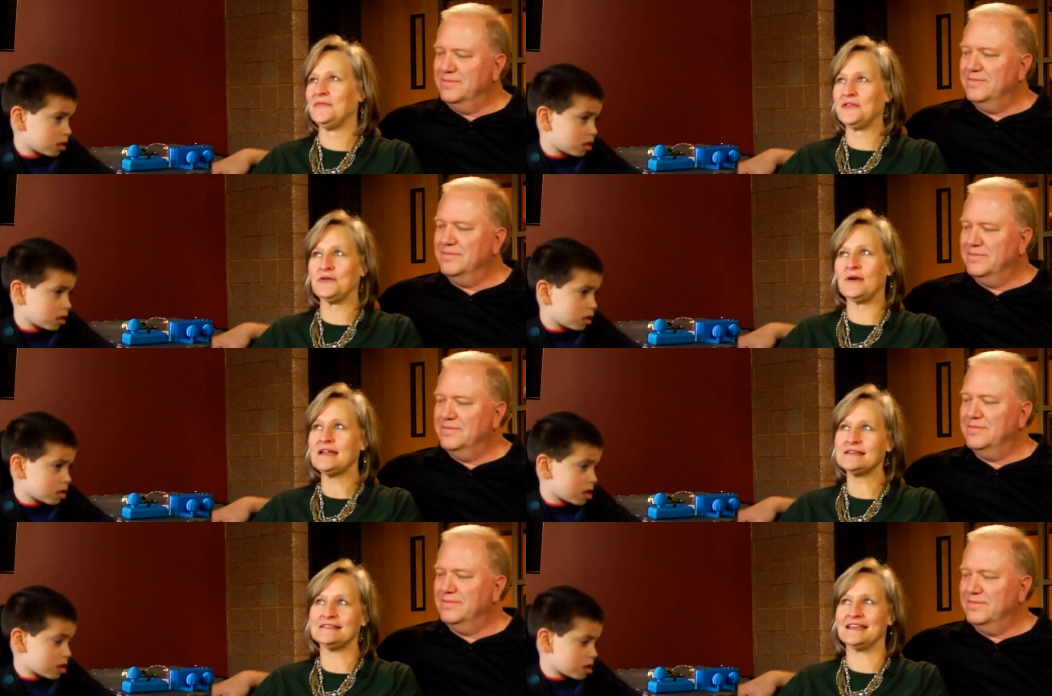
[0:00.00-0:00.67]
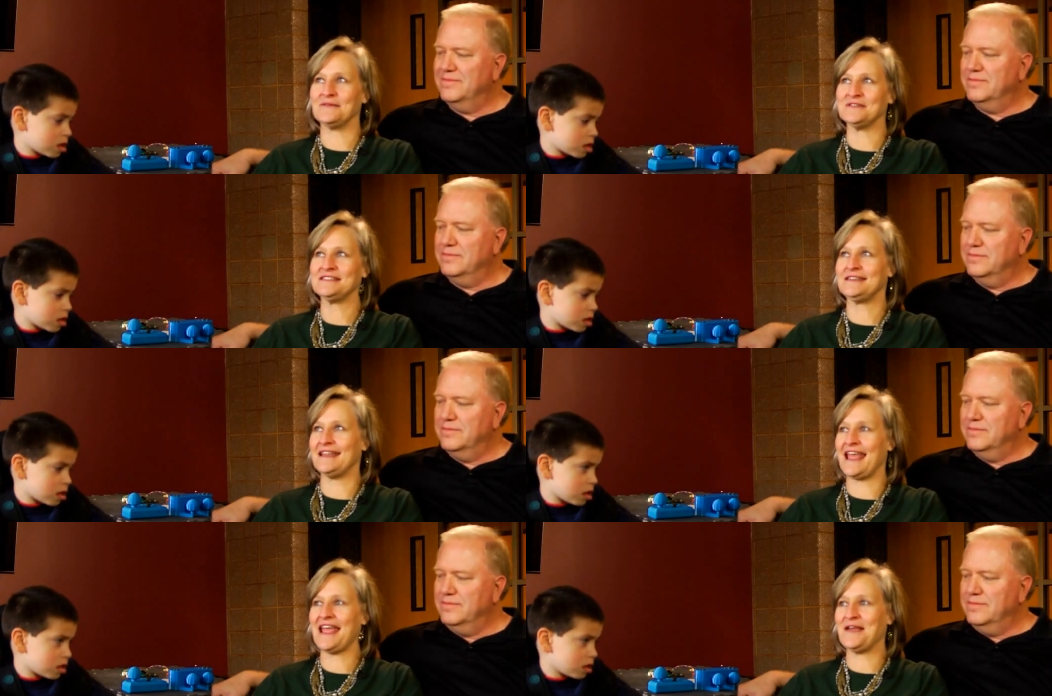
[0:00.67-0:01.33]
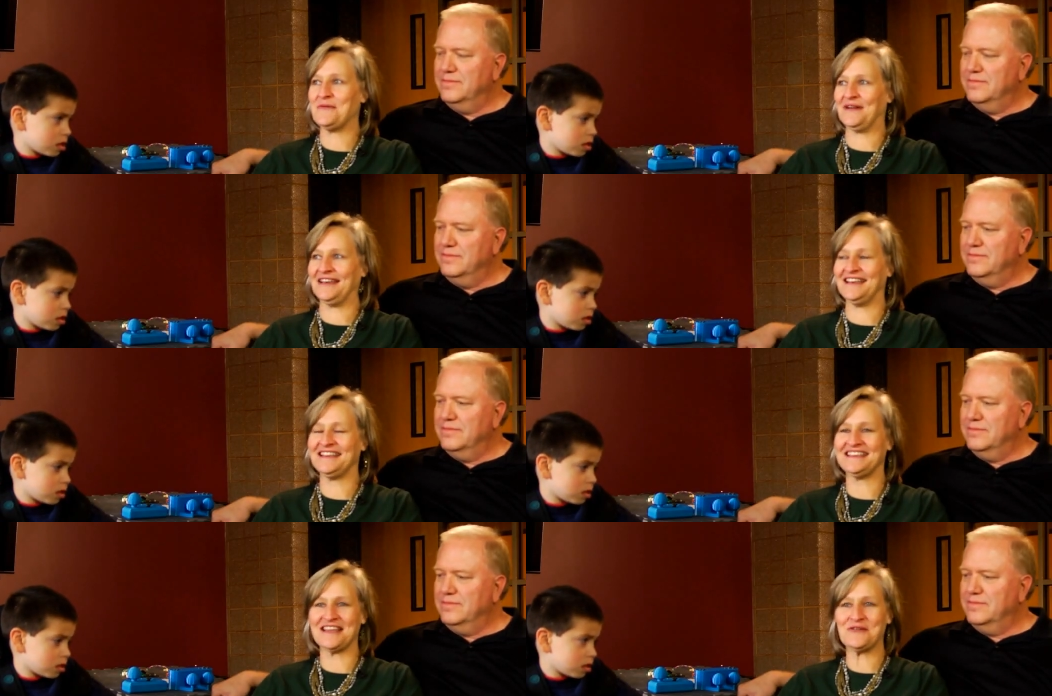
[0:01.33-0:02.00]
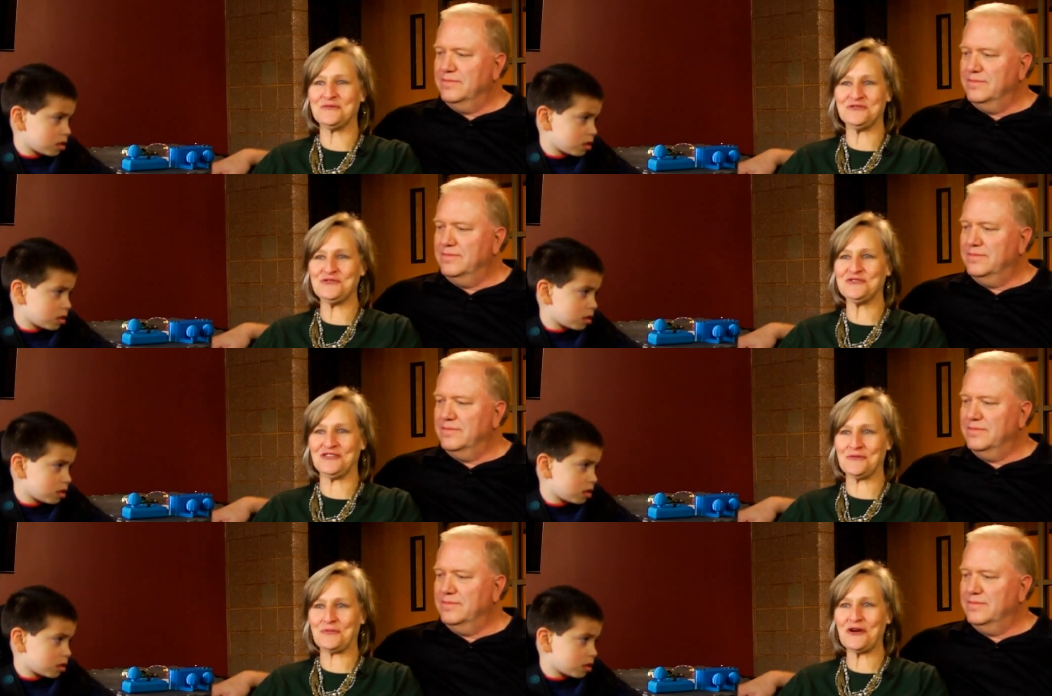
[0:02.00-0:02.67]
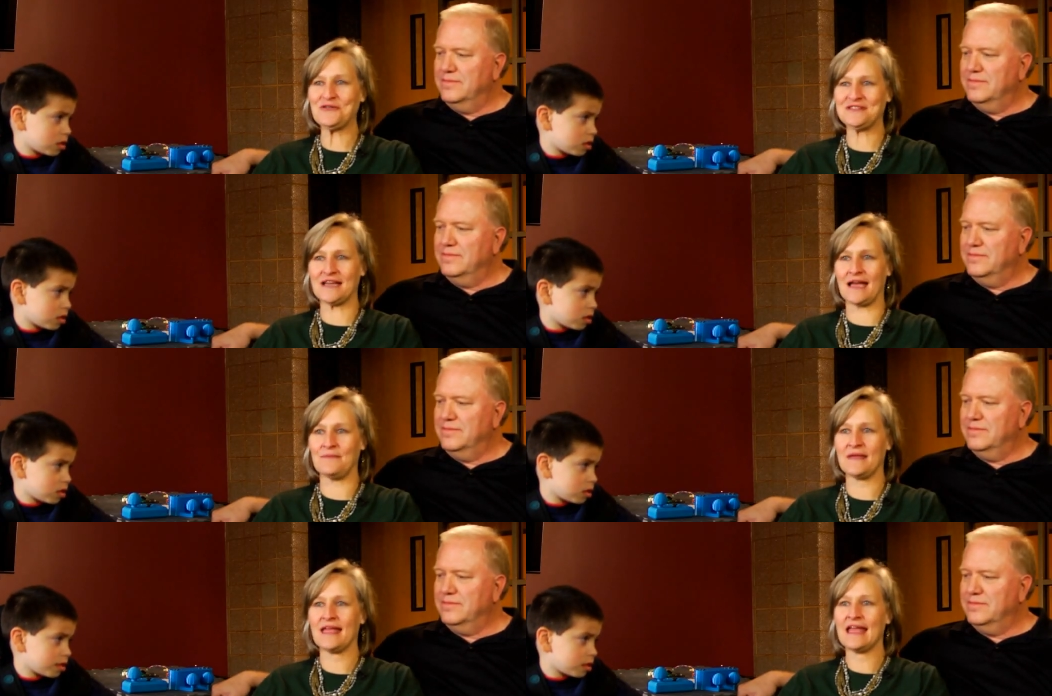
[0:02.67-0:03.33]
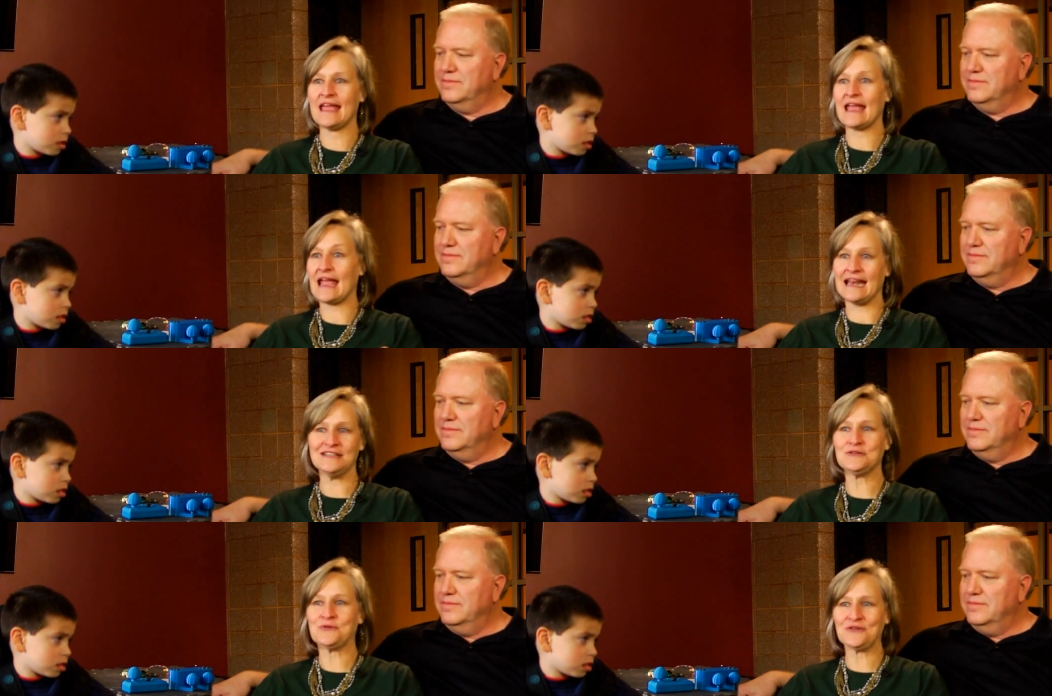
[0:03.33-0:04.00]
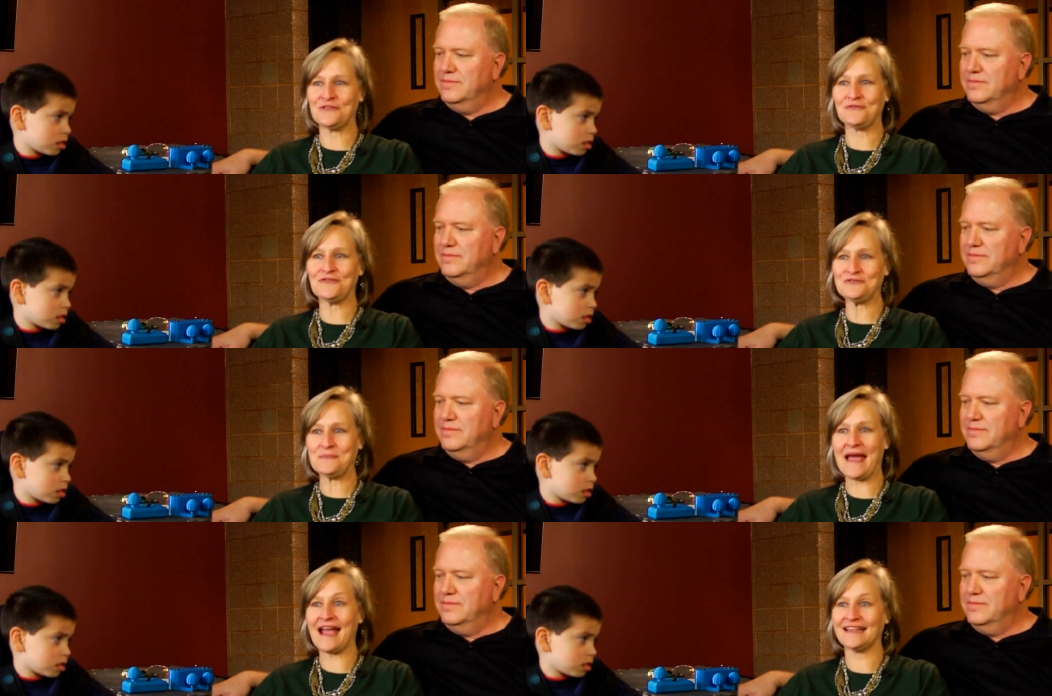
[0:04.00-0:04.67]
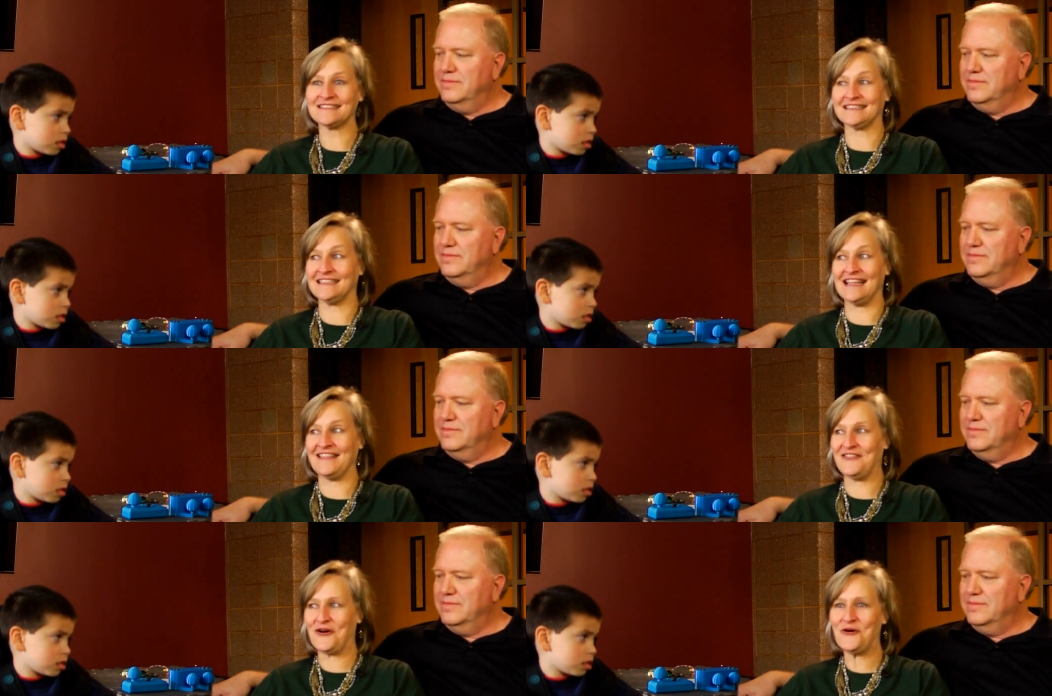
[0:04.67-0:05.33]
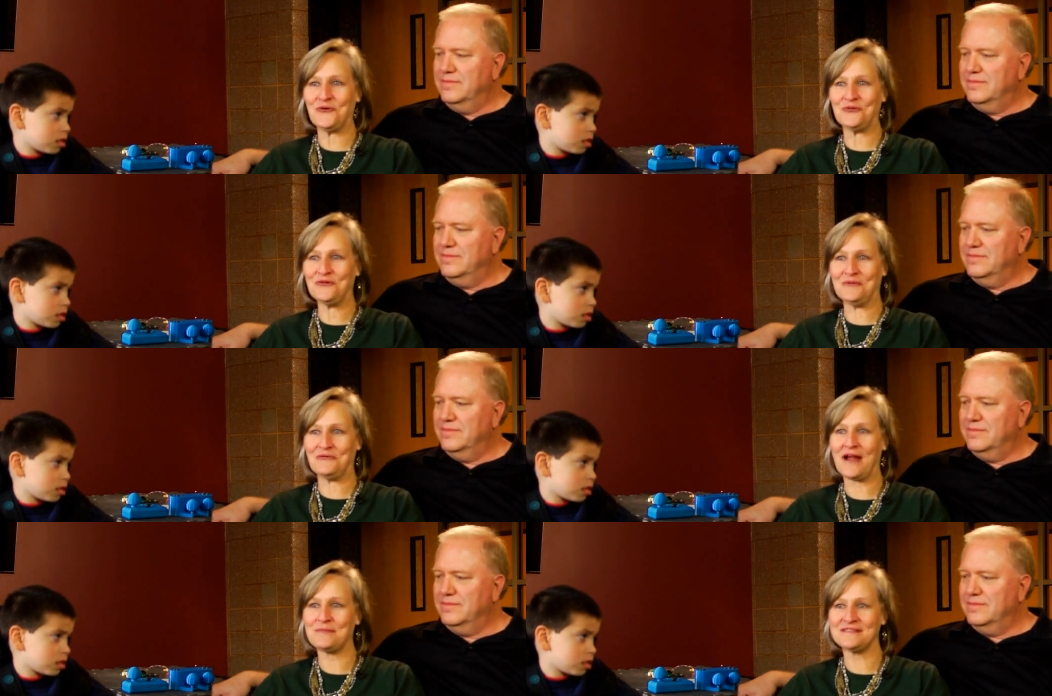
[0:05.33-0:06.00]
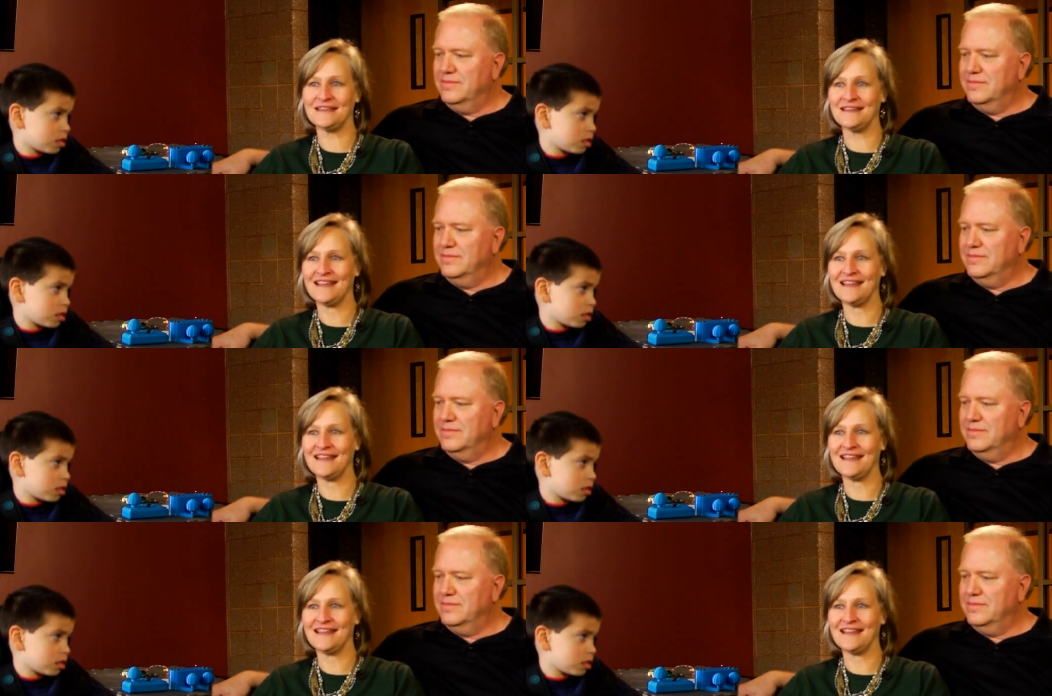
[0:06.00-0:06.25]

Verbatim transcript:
Speaker 1: The greatest thing was today when Dale was using the prototype and he scored the first basket and the whole room erupted.